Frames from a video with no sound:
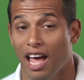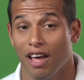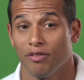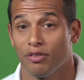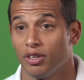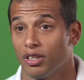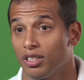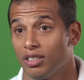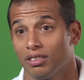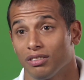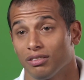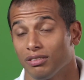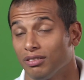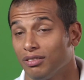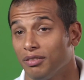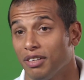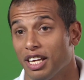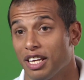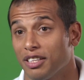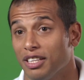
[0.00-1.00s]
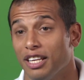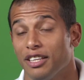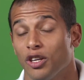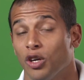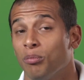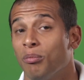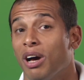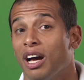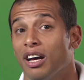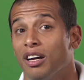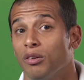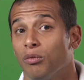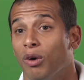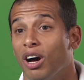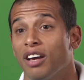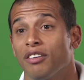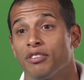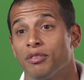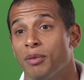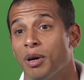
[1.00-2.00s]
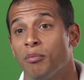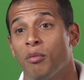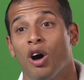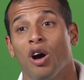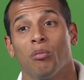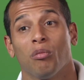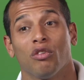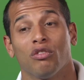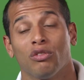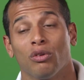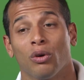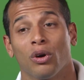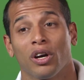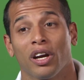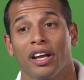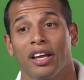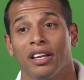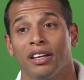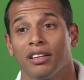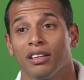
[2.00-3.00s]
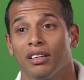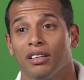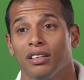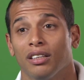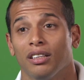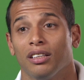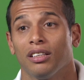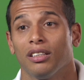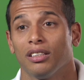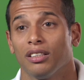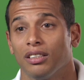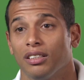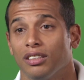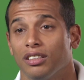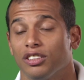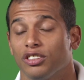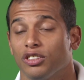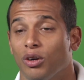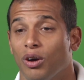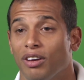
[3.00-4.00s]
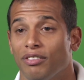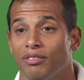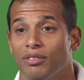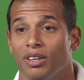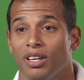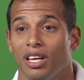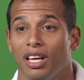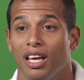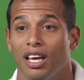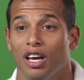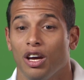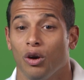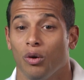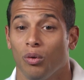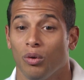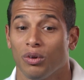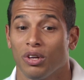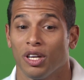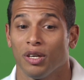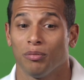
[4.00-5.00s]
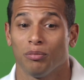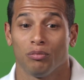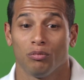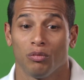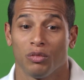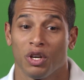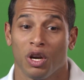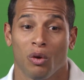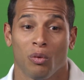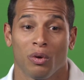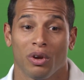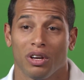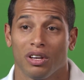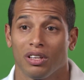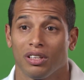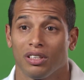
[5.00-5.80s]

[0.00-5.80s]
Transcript: After, like they told my wife and my mom beforehand. So, so I, uh, you know, maybe